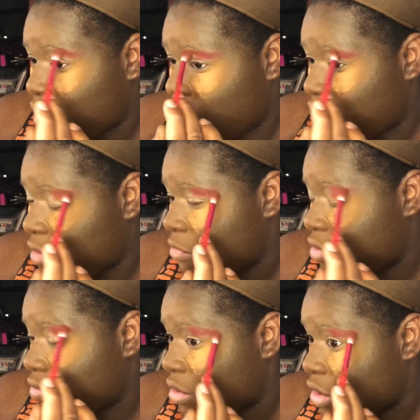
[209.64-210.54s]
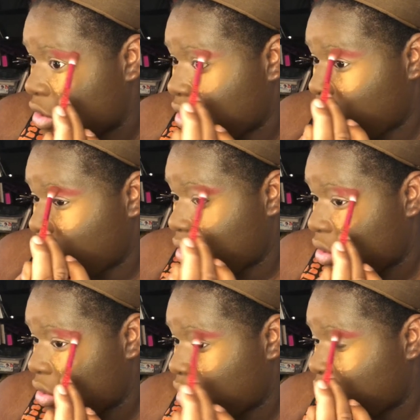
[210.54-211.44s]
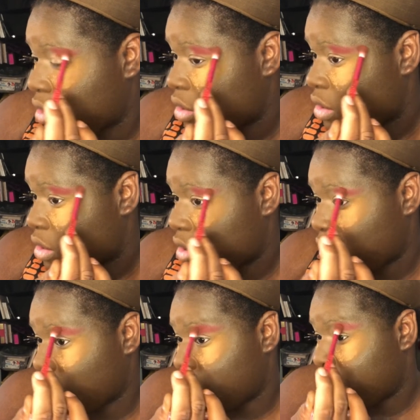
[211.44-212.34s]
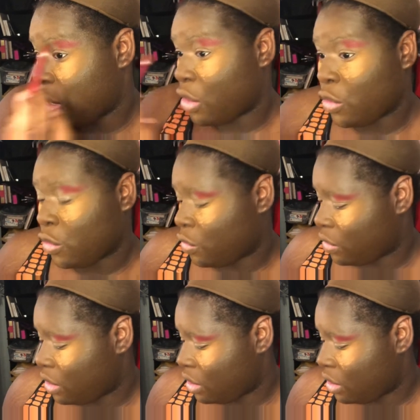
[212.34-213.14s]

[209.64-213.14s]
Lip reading: Come and do a little bold,